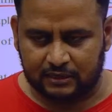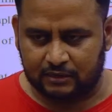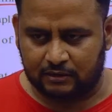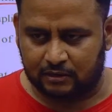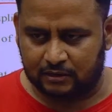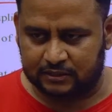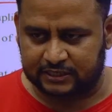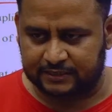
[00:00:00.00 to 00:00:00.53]

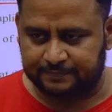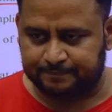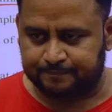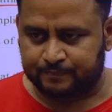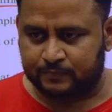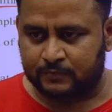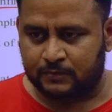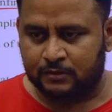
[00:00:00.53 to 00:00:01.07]
Okay,
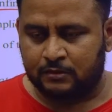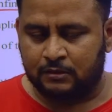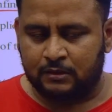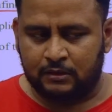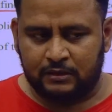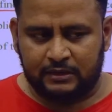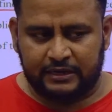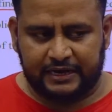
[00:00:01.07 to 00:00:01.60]

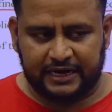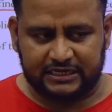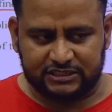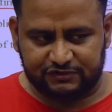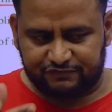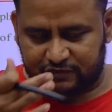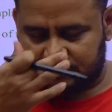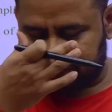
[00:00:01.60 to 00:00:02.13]
as of
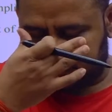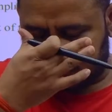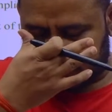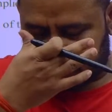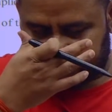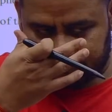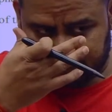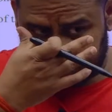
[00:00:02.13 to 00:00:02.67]
now,
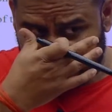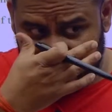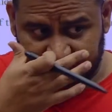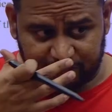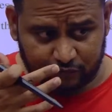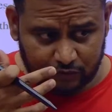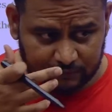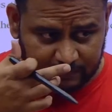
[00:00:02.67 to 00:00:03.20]
that
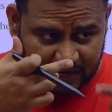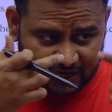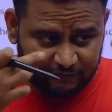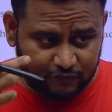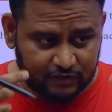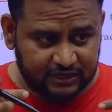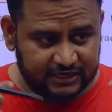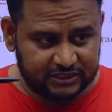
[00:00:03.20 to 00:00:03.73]
blindfold
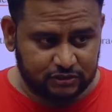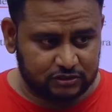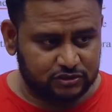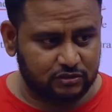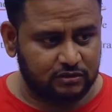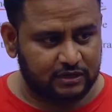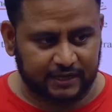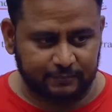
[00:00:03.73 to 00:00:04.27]
that is also
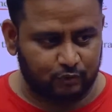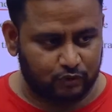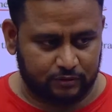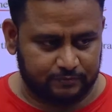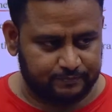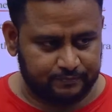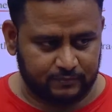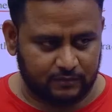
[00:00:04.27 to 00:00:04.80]
removed.
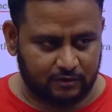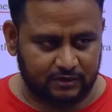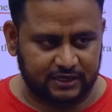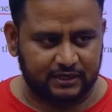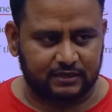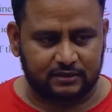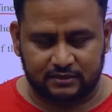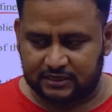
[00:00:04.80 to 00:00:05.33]
Okay,
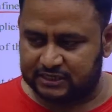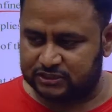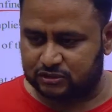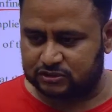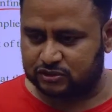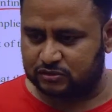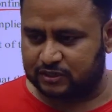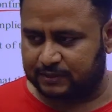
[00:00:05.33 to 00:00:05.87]
that is
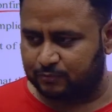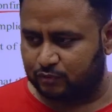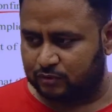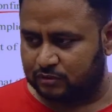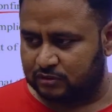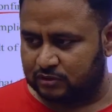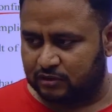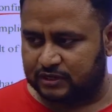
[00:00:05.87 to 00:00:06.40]
also removed.
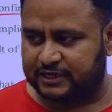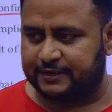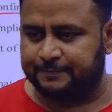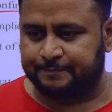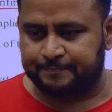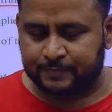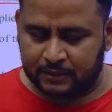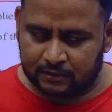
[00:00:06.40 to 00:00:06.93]
Okay,
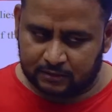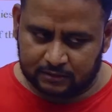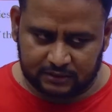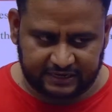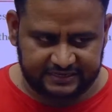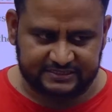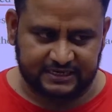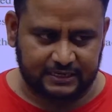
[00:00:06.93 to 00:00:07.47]

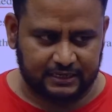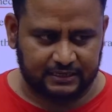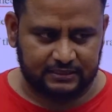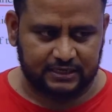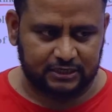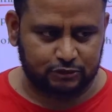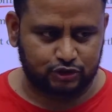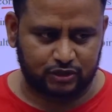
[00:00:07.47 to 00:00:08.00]
recently, that
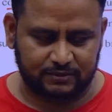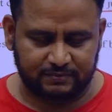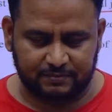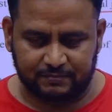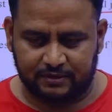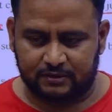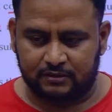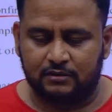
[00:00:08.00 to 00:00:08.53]
you should remember.
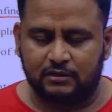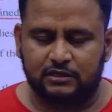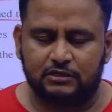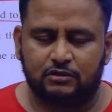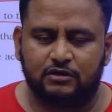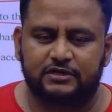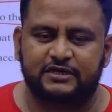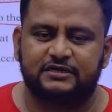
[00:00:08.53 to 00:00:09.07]

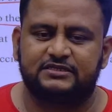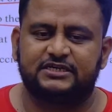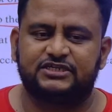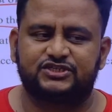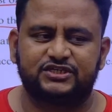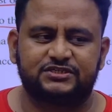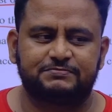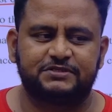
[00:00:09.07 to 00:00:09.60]
Okay,
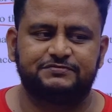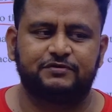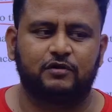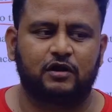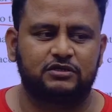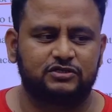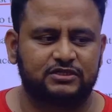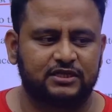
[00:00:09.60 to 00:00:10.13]
justice means we will
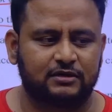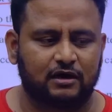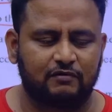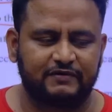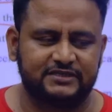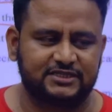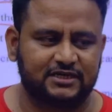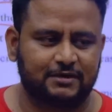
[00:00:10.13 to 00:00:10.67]
also always
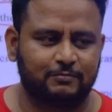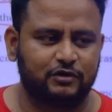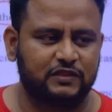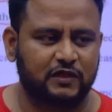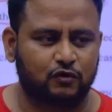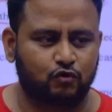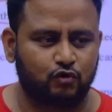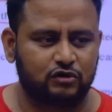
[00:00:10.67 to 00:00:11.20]
think about the
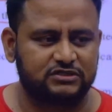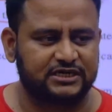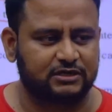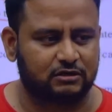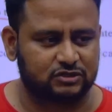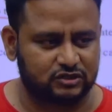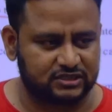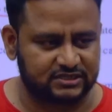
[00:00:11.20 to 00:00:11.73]
courts and
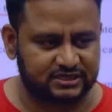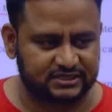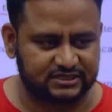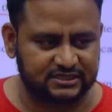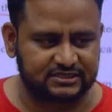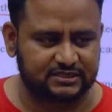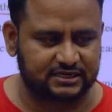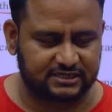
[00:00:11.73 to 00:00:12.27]
also the judges.
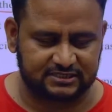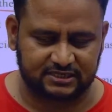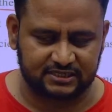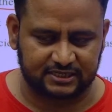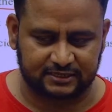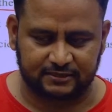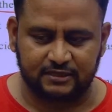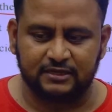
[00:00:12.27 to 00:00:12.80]
That is the thing.
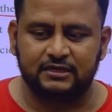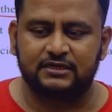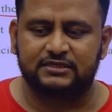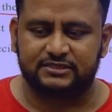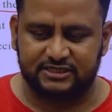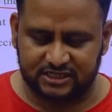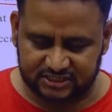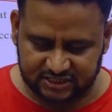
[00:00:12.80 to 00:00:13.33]

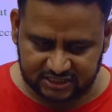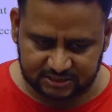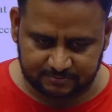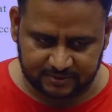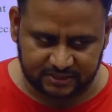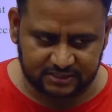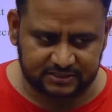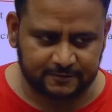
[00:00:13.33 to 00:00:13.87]
Justice
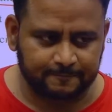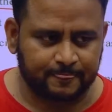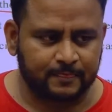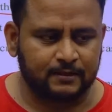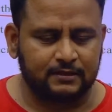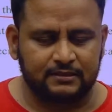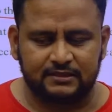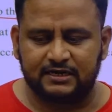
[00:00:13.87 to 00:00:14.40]
means
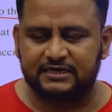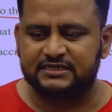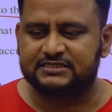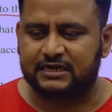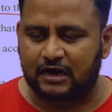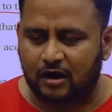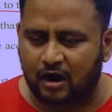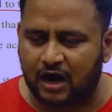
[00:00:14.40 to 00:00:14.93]
that is
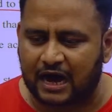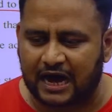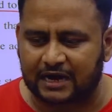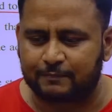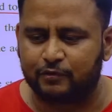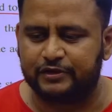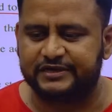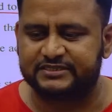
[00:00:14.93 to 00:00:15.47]

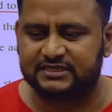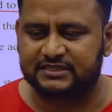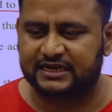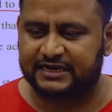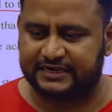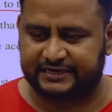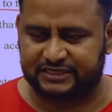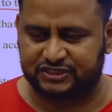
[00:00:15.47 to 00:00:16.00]
harmonizing the
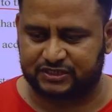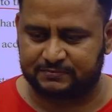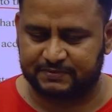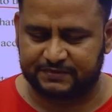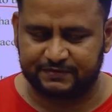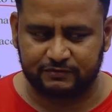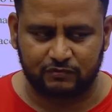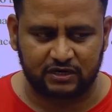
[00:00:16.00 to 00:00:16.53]
interest
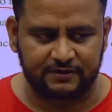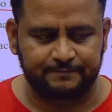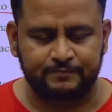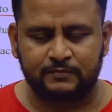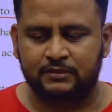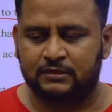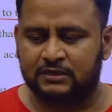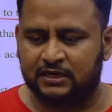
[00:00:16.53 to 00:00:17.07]
between what?
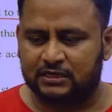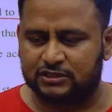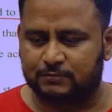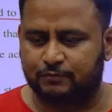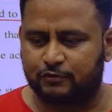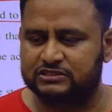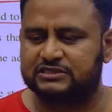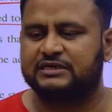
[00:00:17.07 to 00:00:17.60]

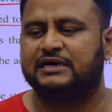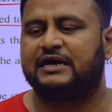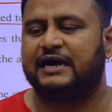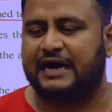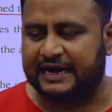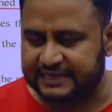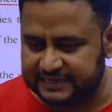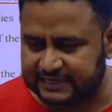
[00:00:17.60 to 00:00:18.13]
Suppose I
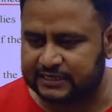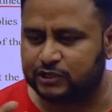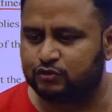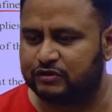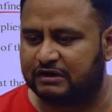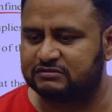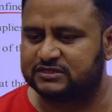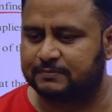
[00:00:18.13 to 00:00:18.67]
and you
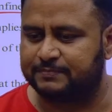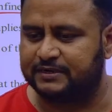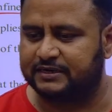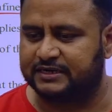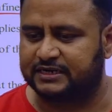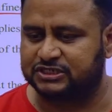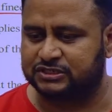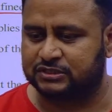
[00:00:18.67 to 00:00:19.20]
have some
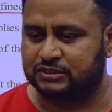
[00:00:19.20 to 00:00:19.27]
interest.